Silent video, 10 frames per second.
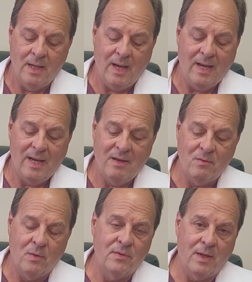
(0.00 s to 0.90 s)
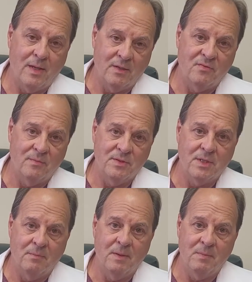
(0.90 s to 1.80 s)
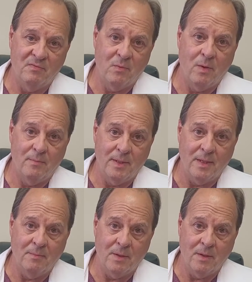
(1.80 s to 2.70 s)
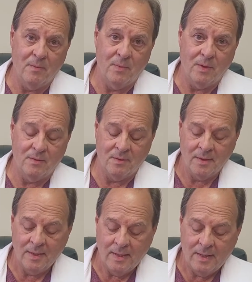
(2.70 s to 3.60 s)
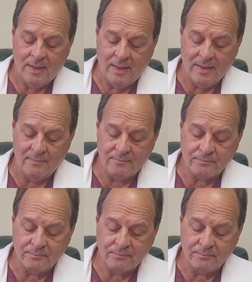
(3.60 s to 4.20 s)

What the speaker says: I had orthotics from this company before I became a chiropractor. And